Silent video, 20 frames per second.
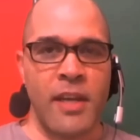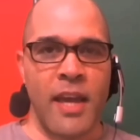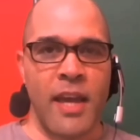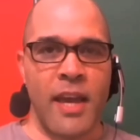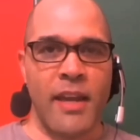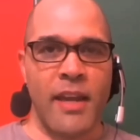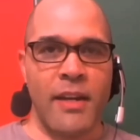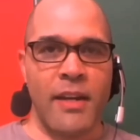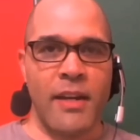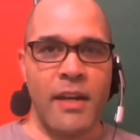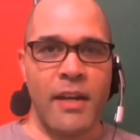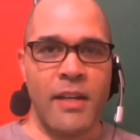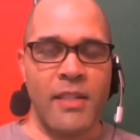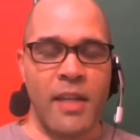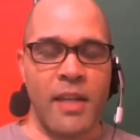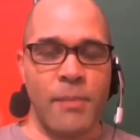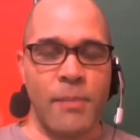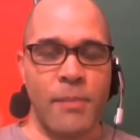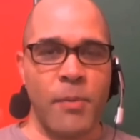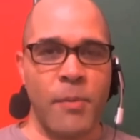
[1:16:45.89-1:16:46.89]
And
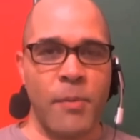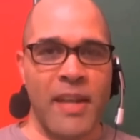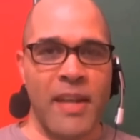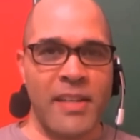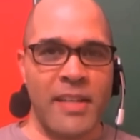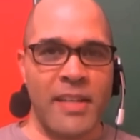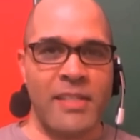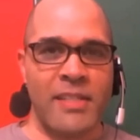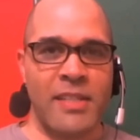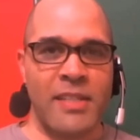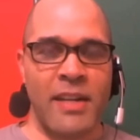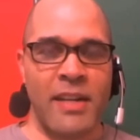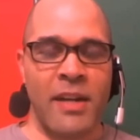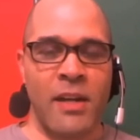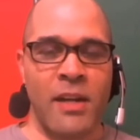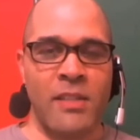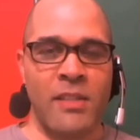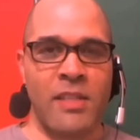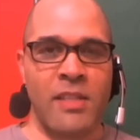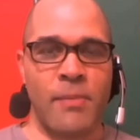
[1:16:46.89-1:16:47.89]
Dempamen takes that
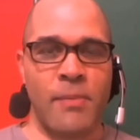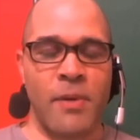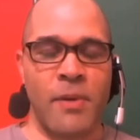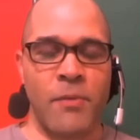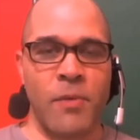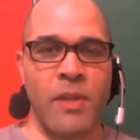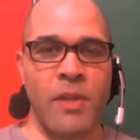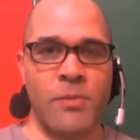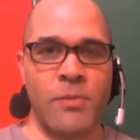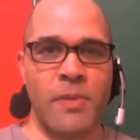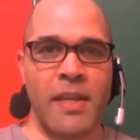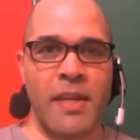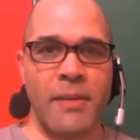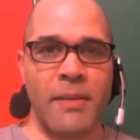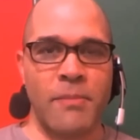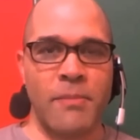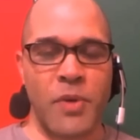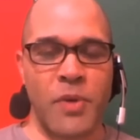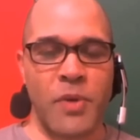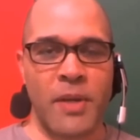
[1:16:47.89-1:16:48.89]
concept and runs with
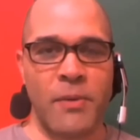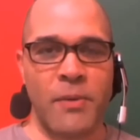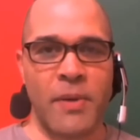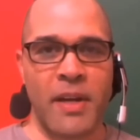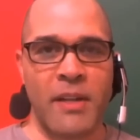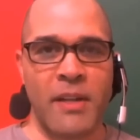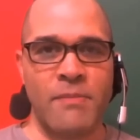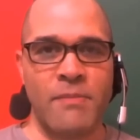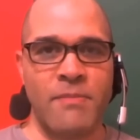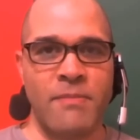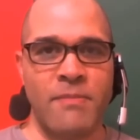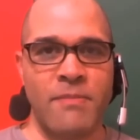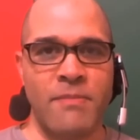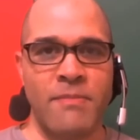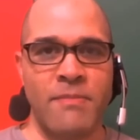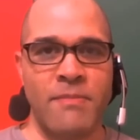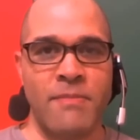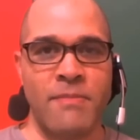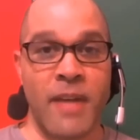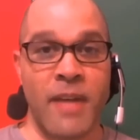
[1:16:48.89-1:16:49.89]
it pretty well.
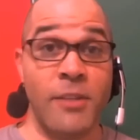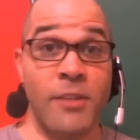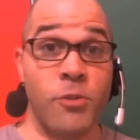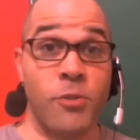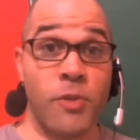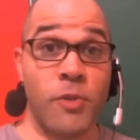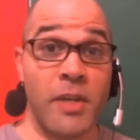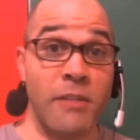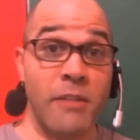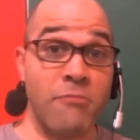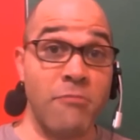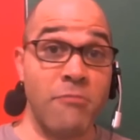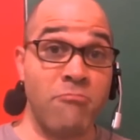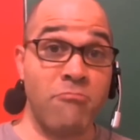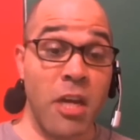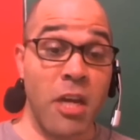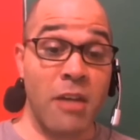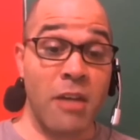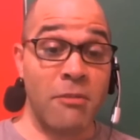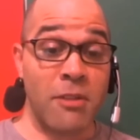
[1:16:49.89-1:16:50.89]
I enjoyed it.
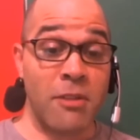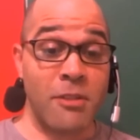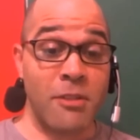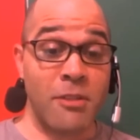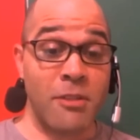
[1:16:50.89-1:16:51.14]
Yeah.